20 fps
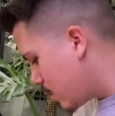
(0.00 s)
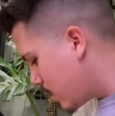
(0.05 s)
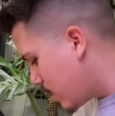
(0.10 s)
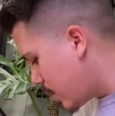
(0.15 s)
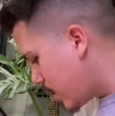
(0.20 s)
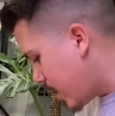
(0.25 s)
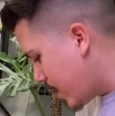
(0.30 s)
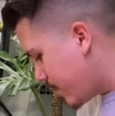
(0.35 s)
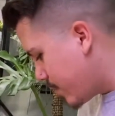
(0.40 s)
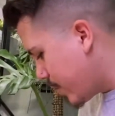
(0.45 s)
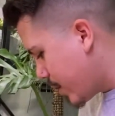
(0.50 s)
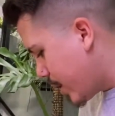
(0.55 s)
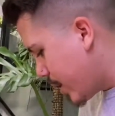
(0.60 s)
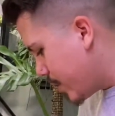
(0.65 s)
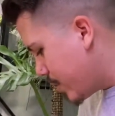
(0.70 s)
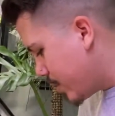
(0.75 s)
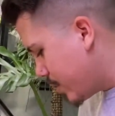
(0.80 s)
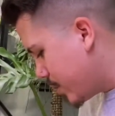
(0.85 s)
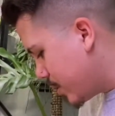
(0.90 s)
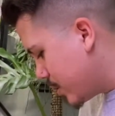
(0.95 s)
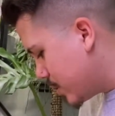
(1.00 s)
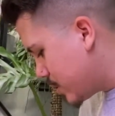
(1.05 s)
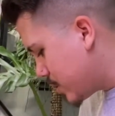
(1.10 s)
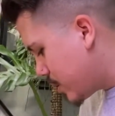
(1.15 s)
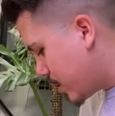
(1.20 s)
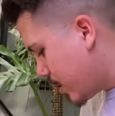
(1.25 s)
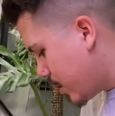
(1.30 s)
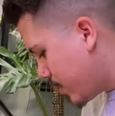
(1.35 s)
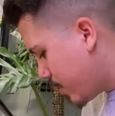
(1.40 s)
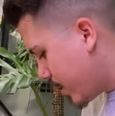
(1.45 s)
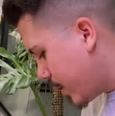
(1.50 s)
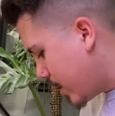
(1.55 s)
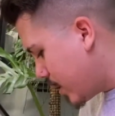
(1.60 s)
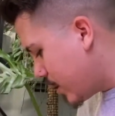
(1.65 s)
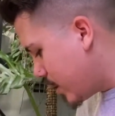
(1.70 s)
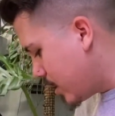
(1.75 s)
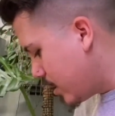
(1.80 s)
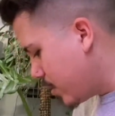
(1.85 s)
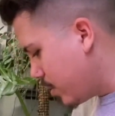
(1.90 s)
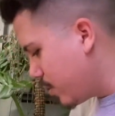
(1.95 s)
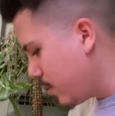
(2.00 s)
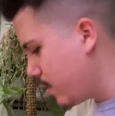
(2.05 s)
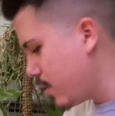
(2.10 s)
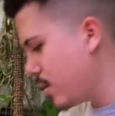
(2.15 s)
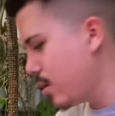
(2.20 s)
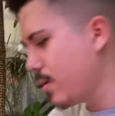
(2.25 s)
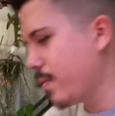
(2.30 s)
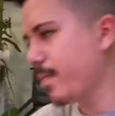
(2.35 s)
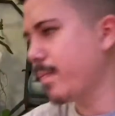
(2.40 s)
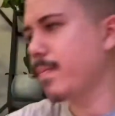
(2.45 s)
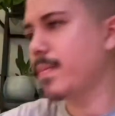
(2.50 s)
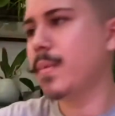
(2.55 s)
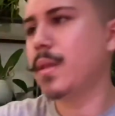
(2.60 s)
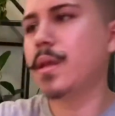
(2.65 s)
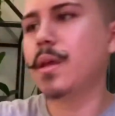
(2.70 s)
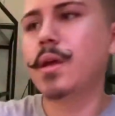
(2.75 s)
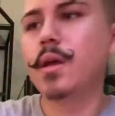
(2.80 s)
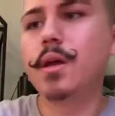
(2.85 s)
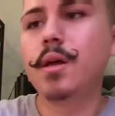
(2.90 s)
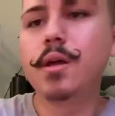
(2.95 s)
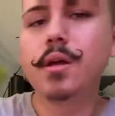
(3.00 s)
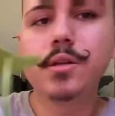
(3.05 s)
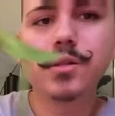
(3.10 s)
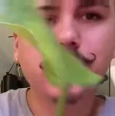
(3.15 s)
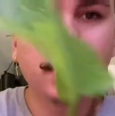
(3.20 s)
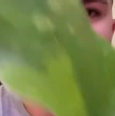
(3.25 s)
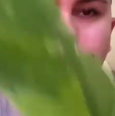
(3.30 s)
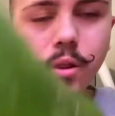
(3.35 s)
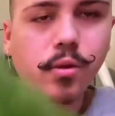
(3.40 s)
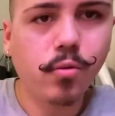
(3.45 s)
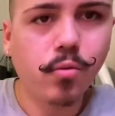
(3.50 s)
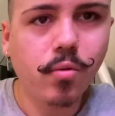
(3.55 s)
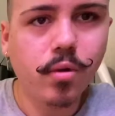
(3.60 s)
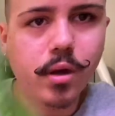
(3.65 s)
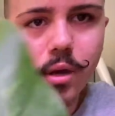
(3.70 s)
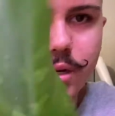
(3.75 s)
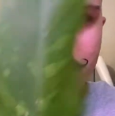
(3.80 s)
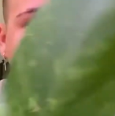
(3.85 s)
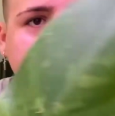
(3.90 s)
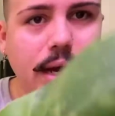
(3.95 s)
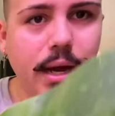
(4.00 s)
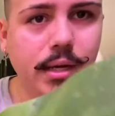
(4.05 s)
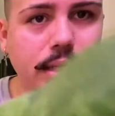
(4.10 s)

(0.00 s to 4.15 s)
I've got this cut right here. It's another one, it's got